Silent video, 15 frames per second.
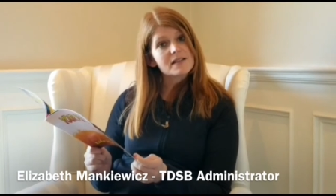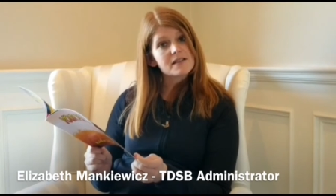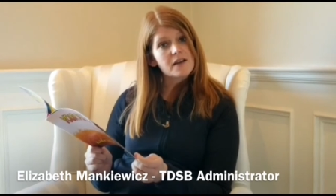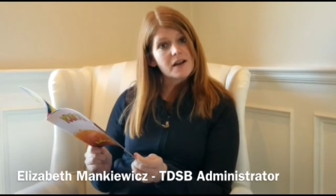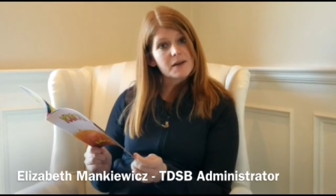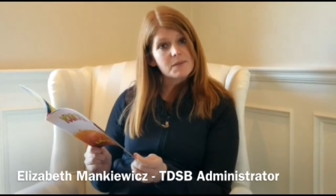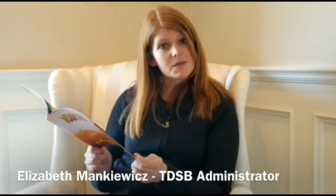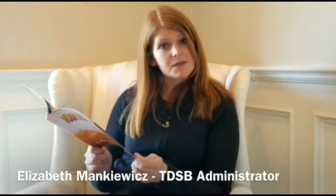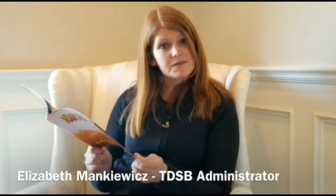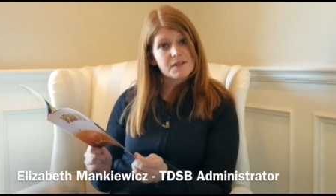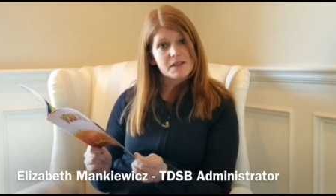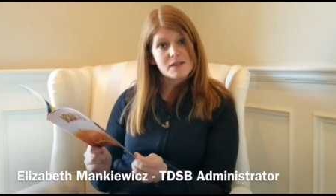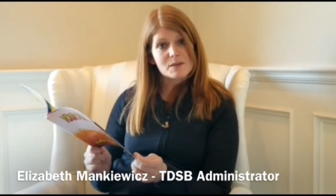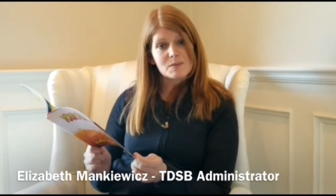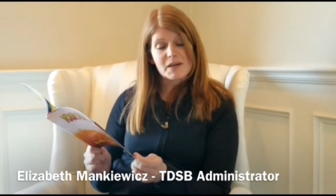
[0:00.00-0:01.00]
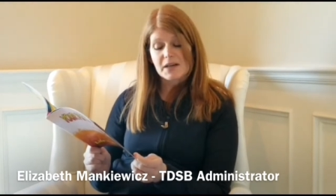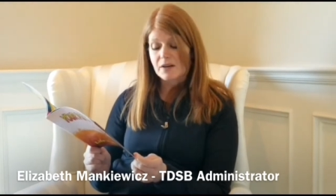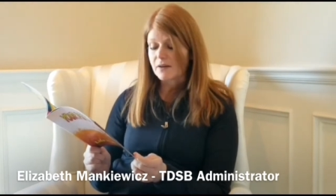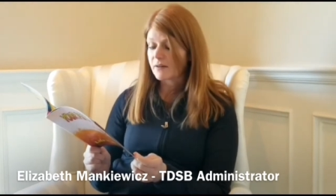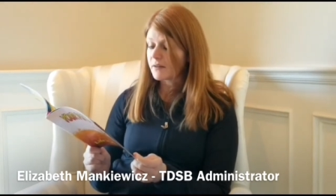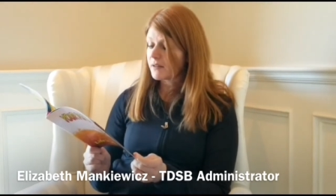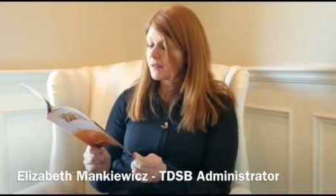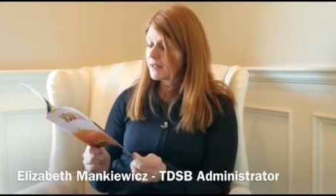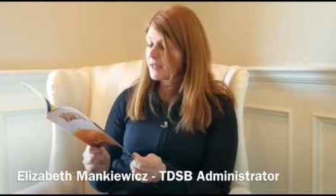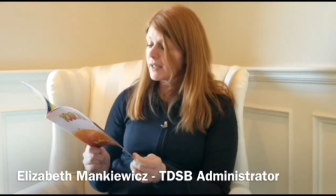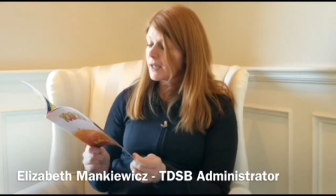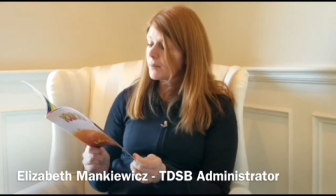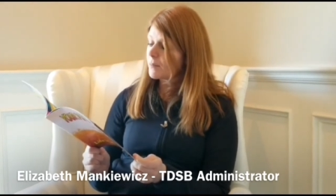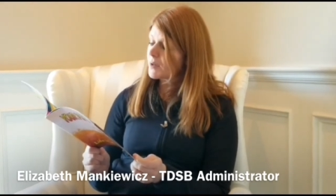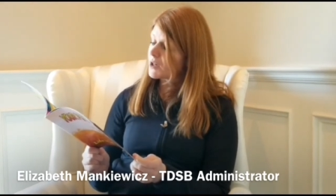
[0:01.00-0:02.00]
times of despair.
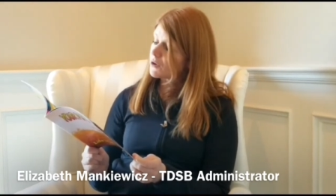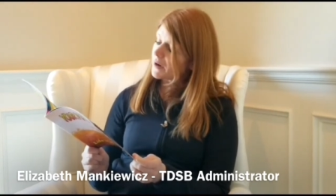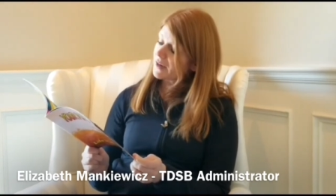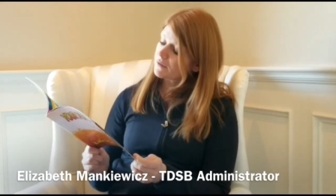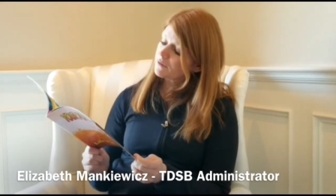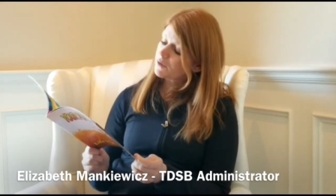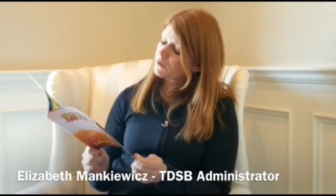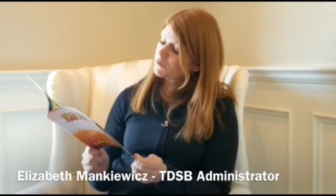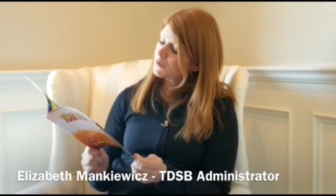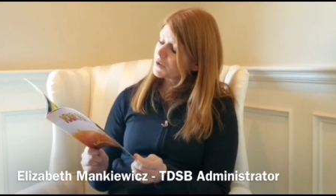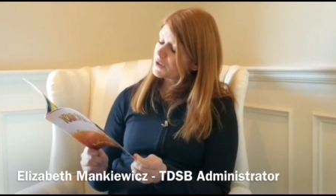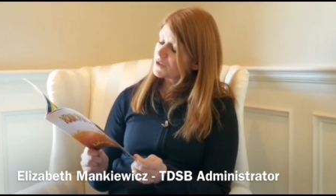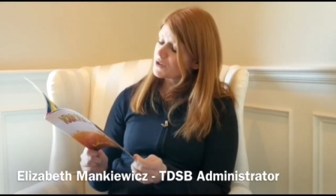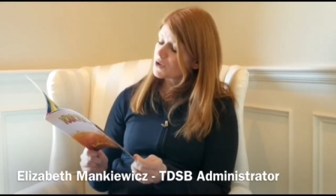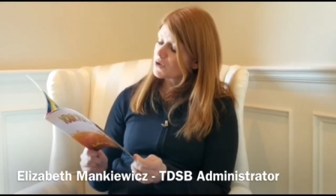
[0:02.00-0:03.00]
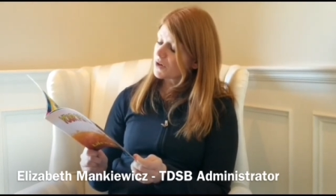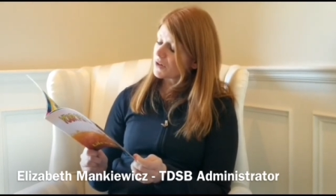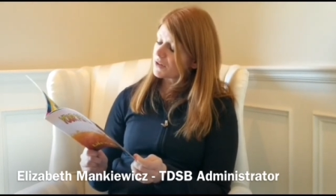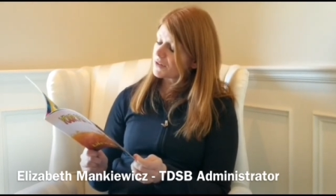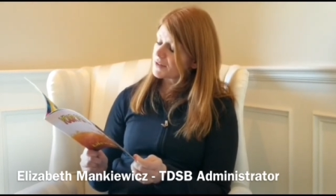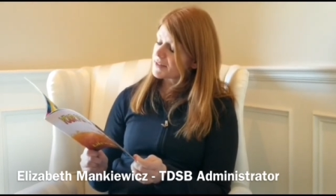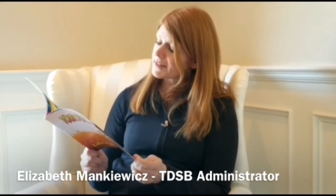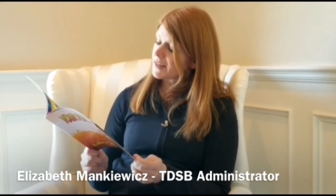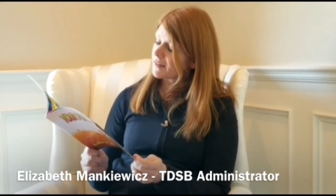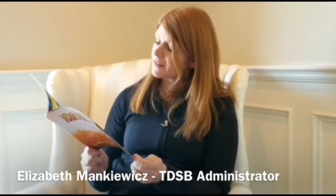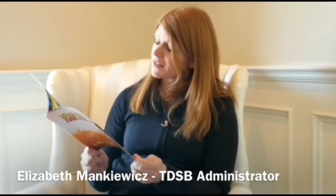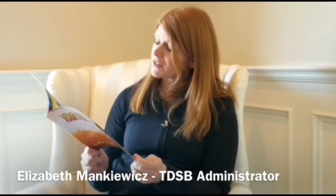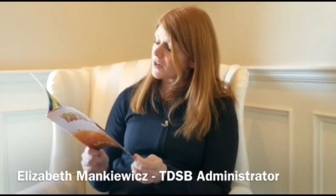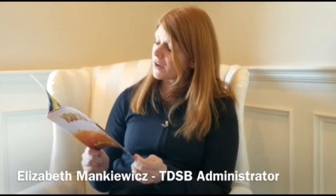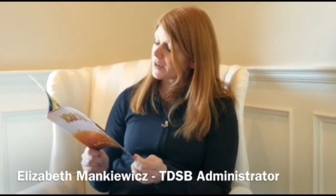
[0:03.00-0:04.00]
Be grateful for your struggles and
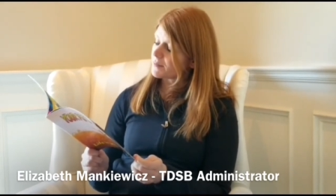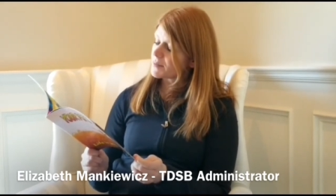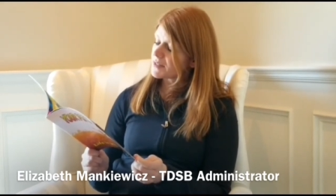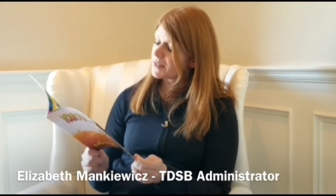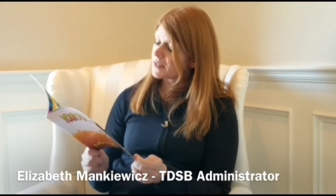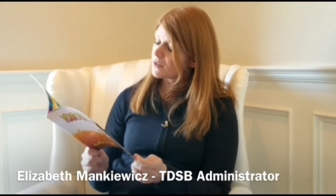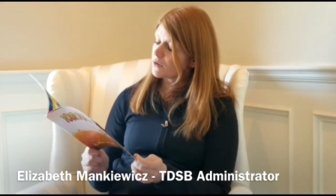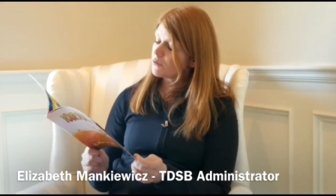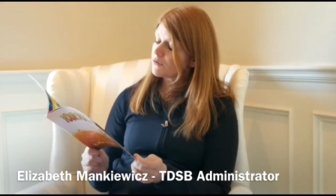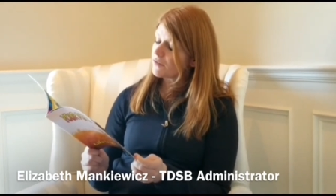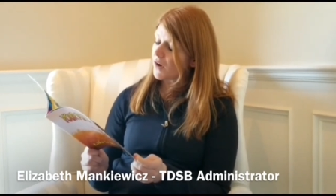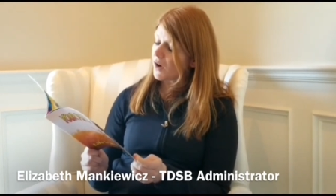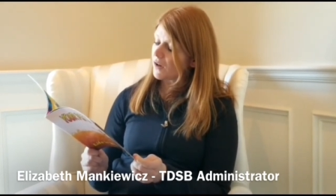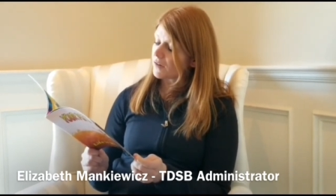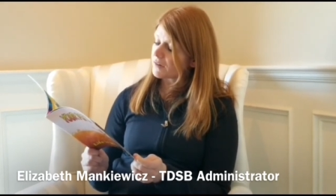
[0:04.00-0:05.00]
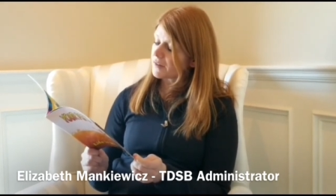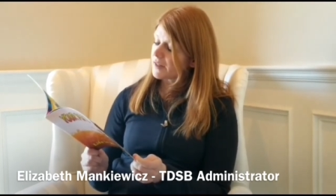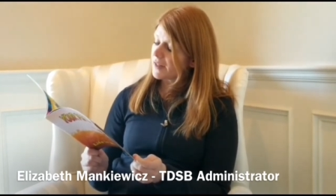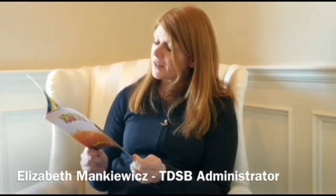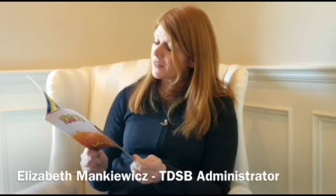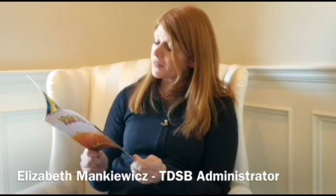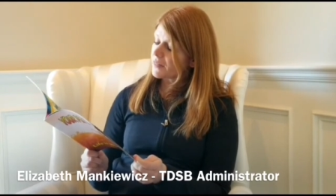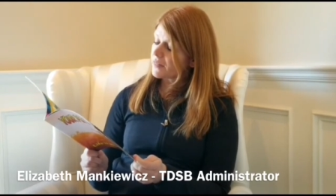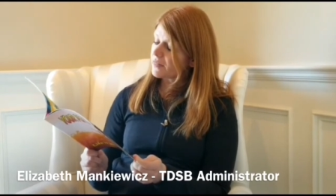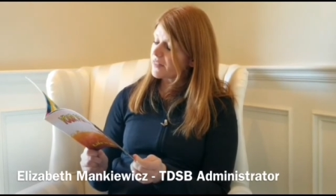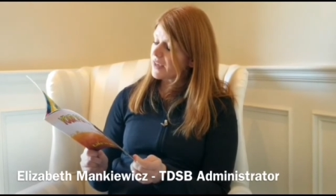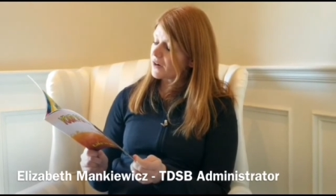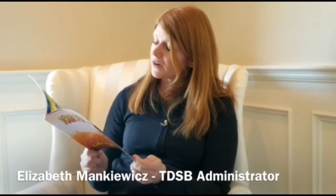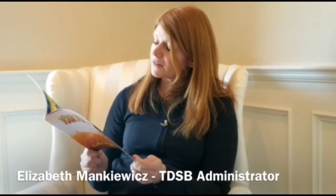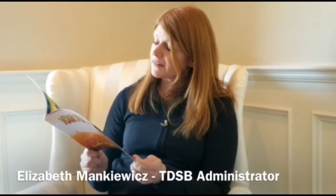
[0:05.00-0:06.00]
the times that you fall.
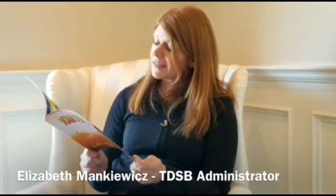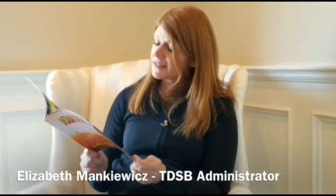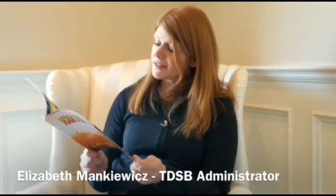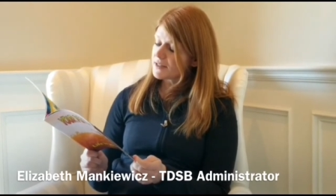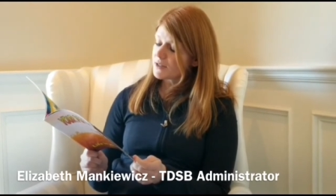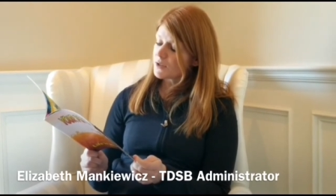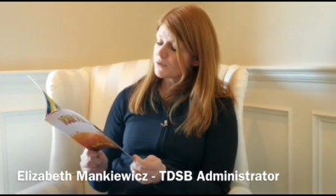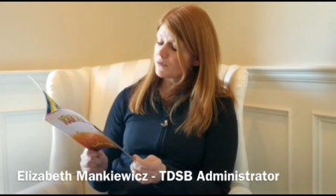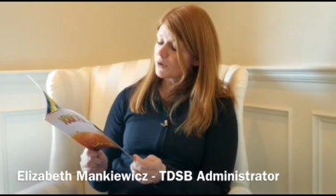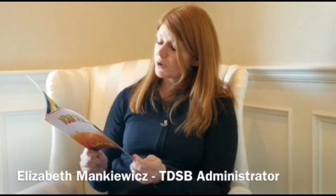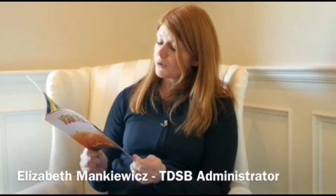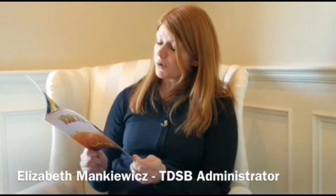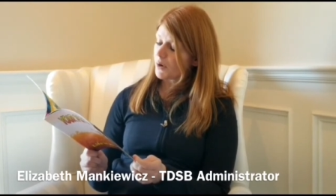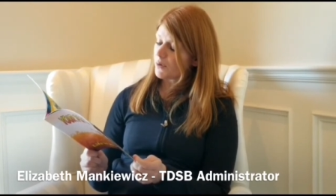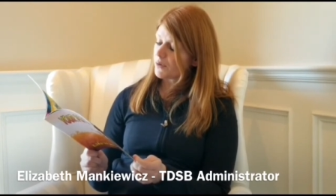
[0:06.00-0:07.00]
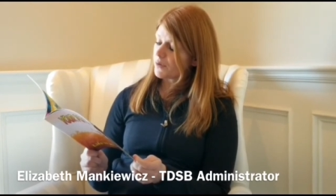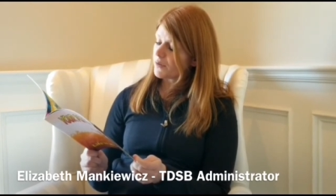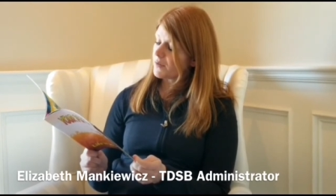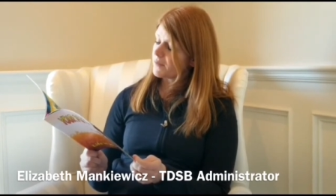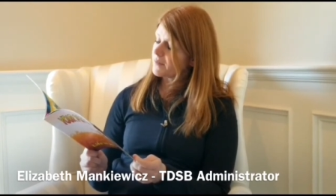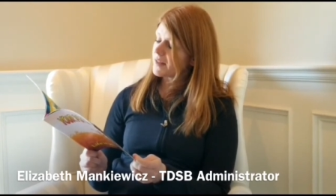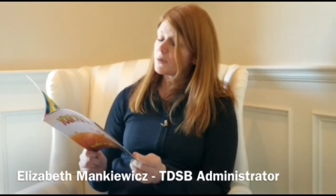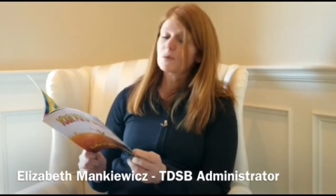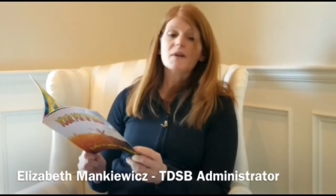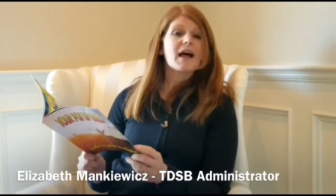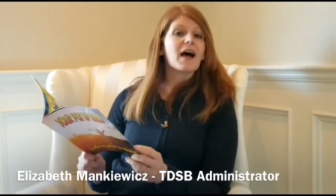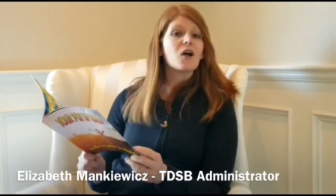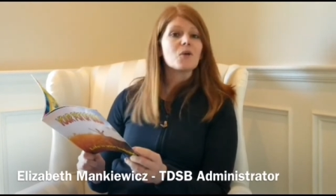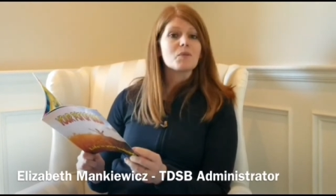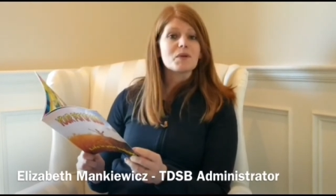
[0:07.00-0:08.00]
They are lessons for growth. They will
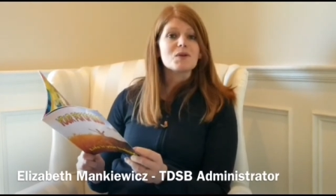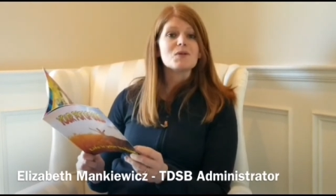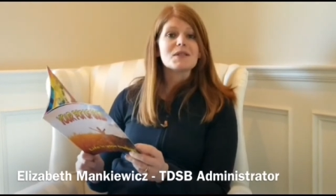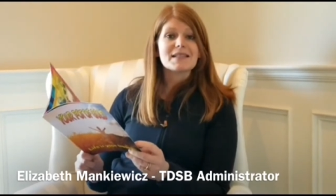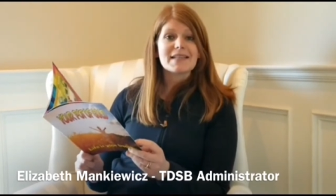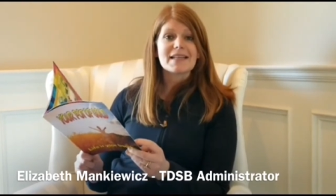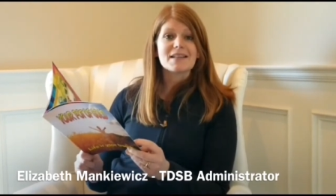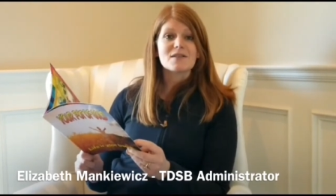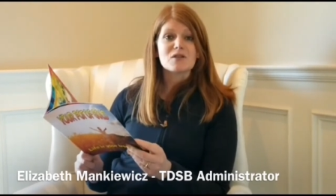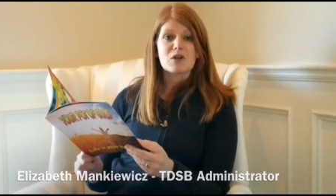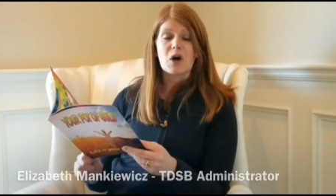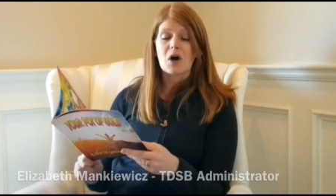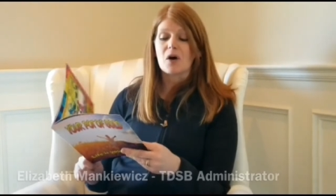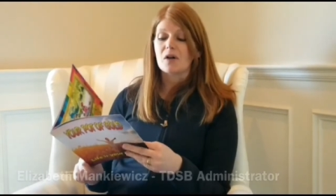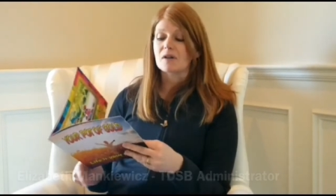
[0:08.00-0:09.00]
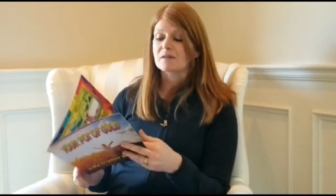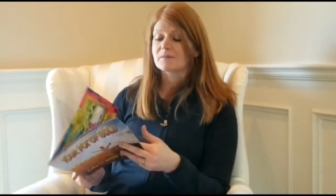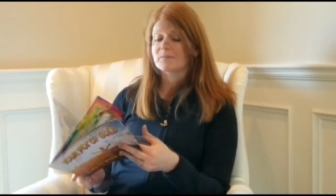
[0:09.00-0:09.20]
help you stand tall.